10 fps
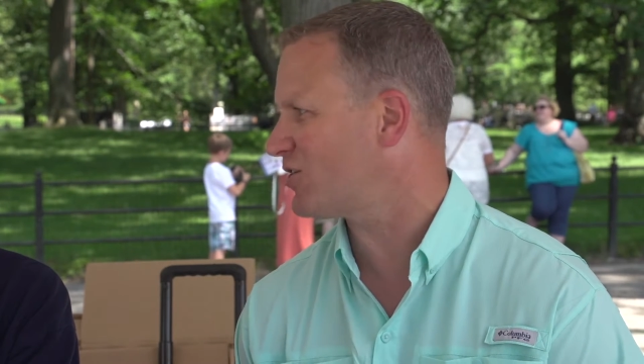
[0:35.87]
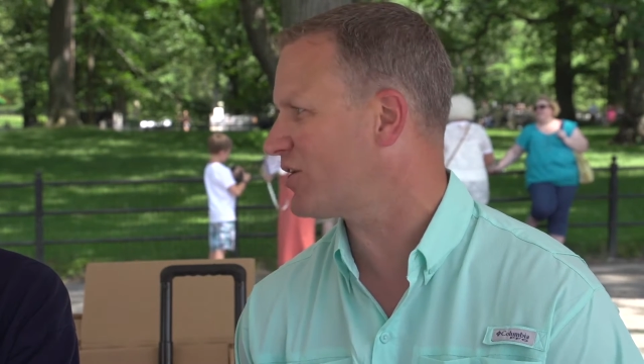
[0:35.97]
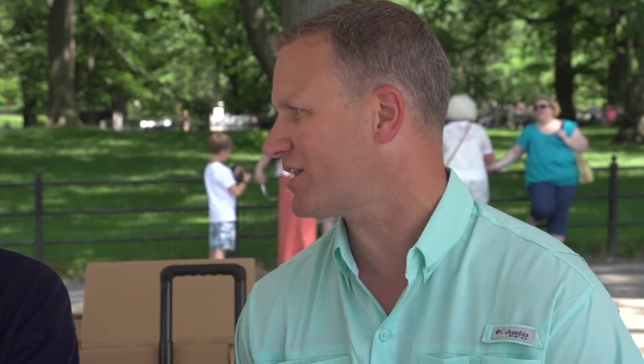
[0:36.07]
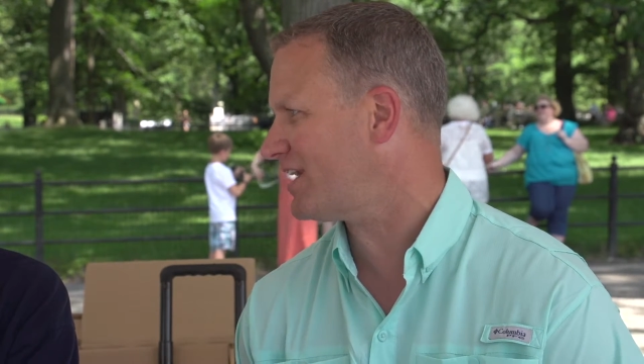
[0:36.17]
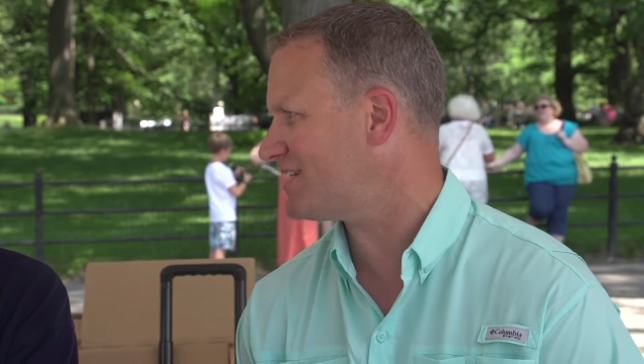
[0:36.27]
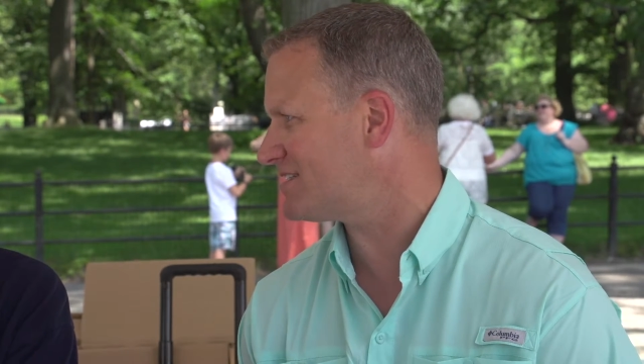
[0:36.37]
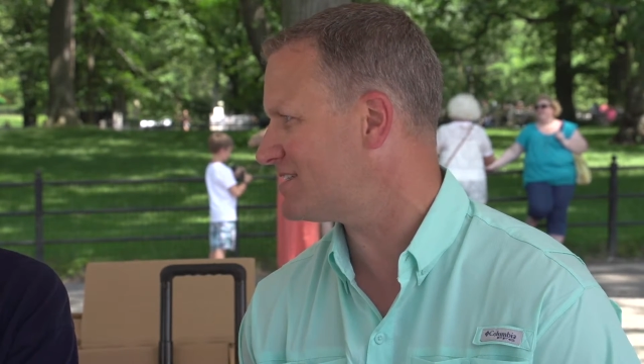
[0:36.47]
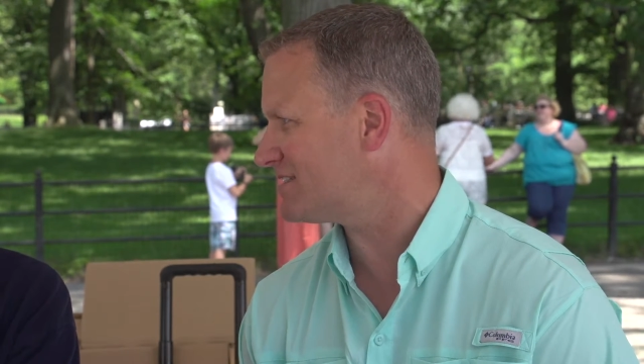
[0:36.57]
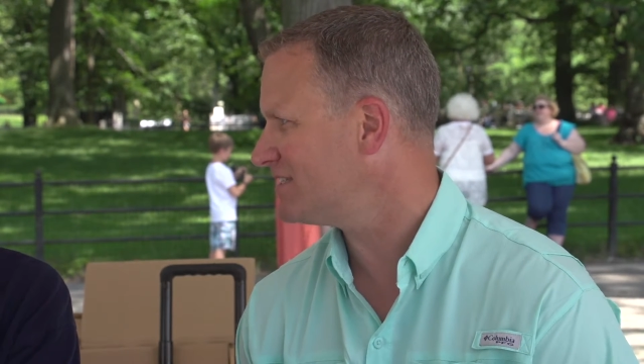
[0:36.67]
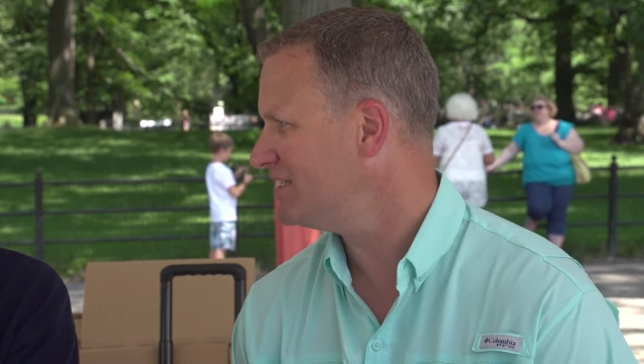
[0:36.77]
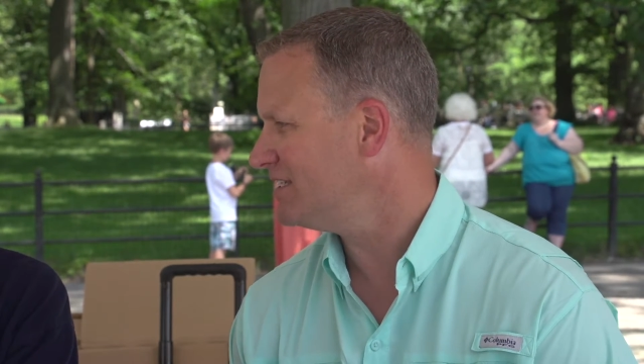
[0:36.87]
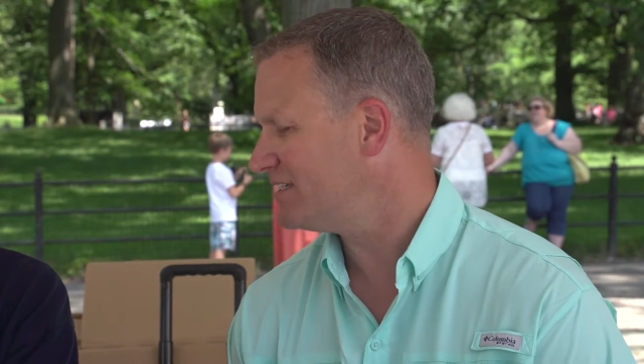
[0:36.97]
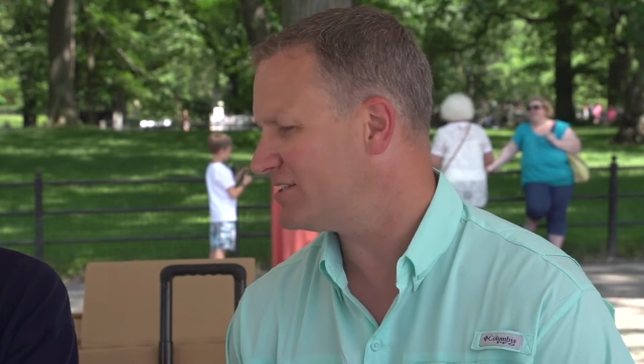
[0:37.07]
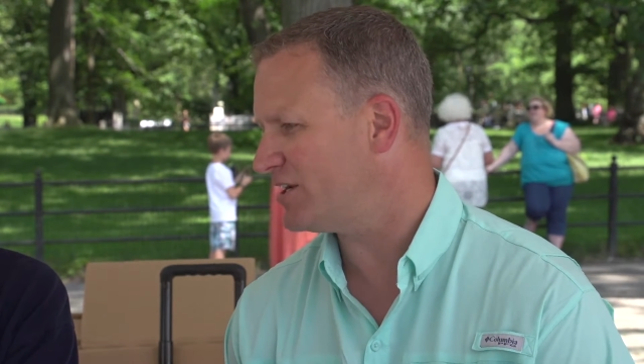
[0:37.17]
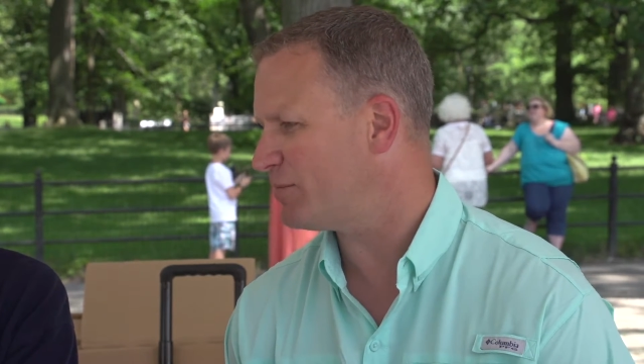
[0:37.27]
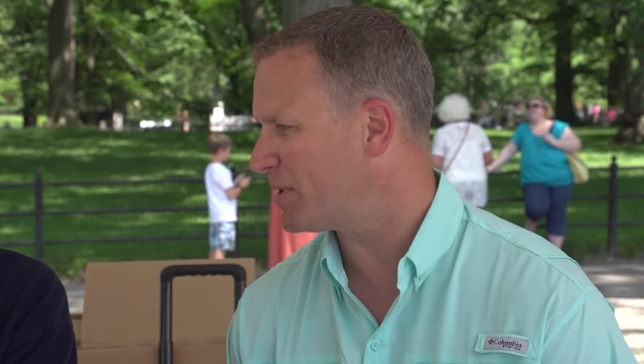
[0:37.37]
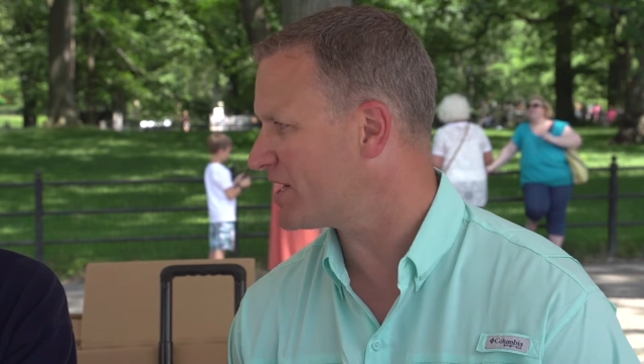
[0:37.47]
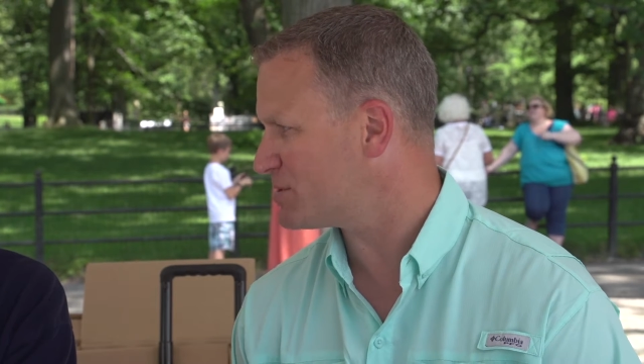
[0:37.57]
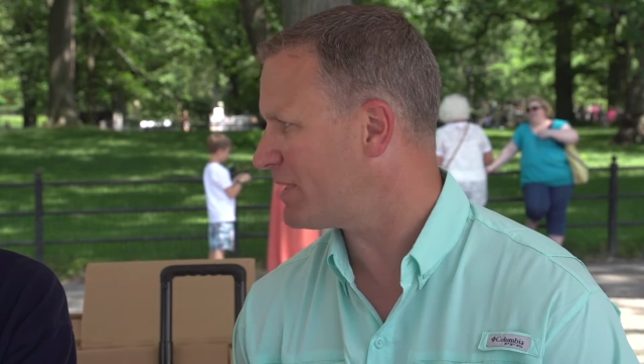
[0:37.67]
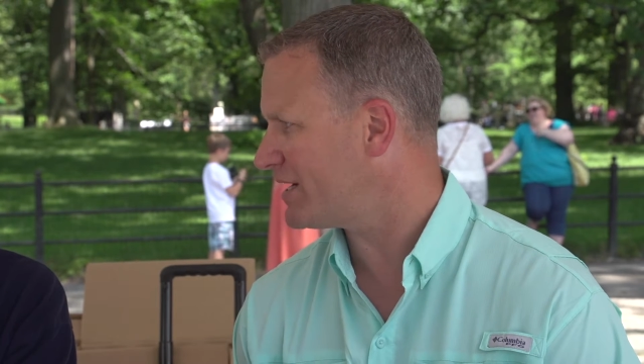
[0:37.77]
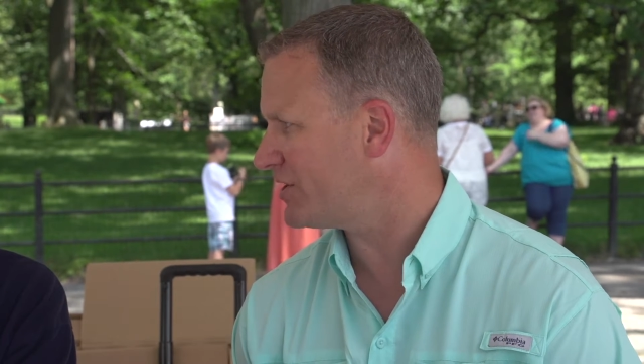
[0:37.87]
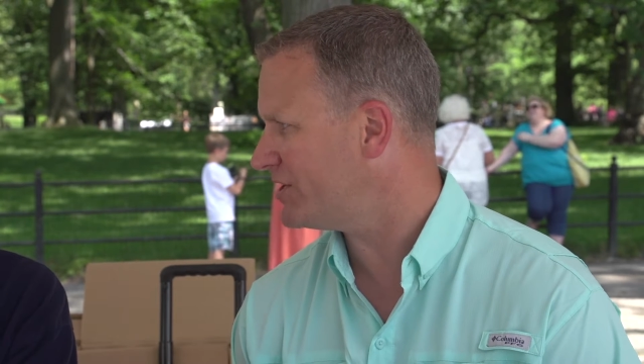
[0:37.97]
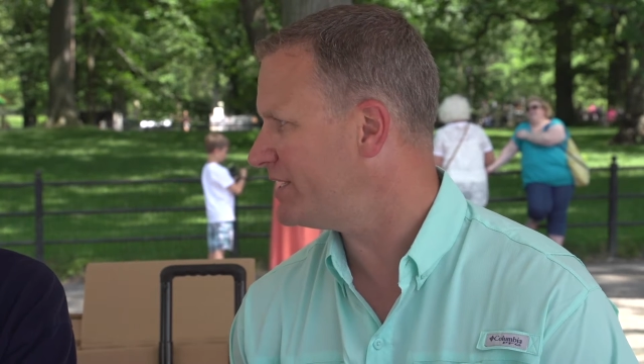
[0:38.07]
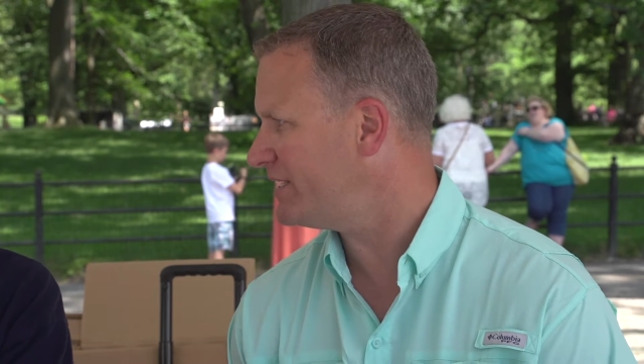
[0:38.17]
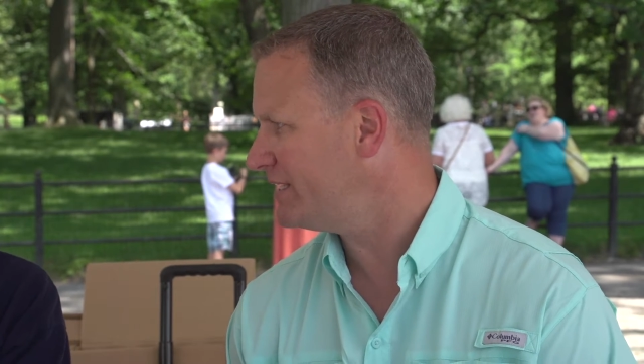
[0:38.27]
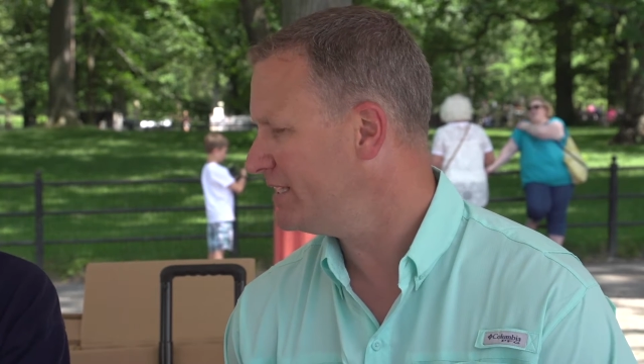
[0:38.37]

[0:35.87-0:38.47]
art classes, you know, because of my degree.